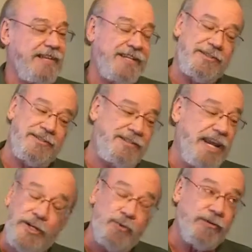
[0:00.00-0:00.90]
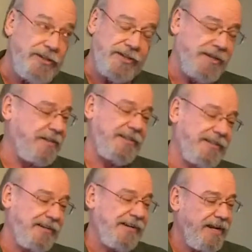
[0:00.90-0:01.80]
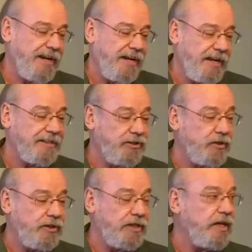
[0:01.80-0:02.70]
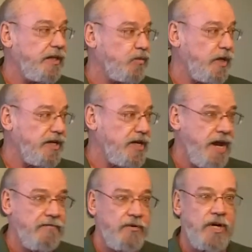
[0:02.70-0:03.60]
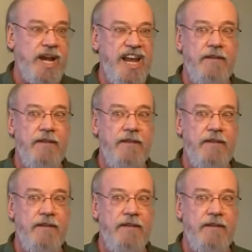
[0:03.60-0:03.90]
That's dangerous. And the third thing is we never,